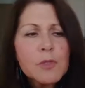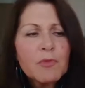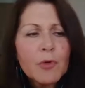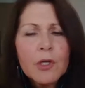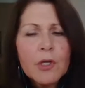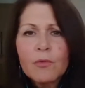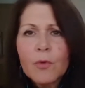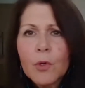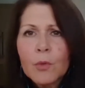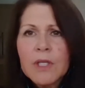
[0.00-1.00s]
before you go
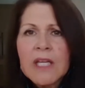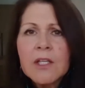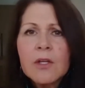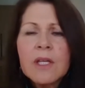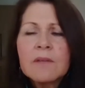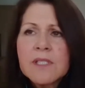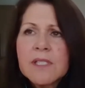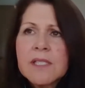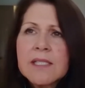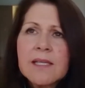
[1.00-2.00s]
forward, can you give us
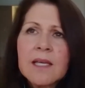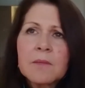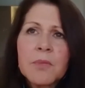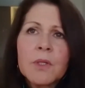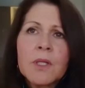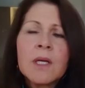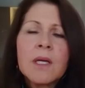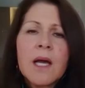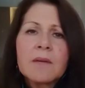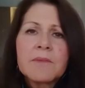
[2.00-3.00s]
an example
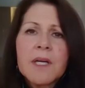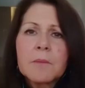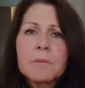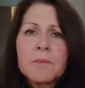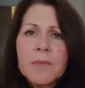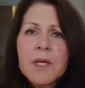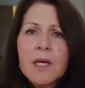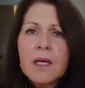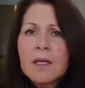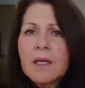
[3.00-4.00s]
of um,
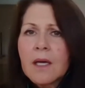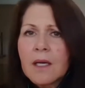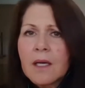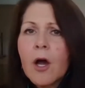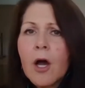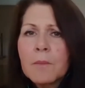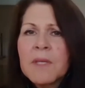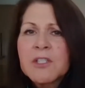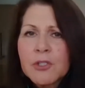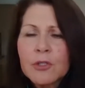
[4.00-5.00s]
a, a
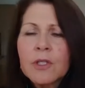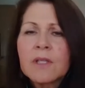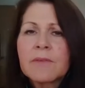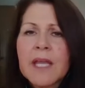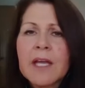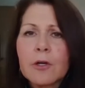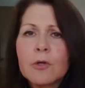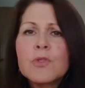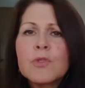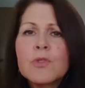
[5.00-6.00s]
common circle of care?
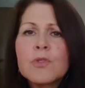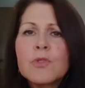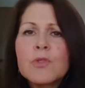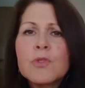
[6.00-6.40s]
Who's in it?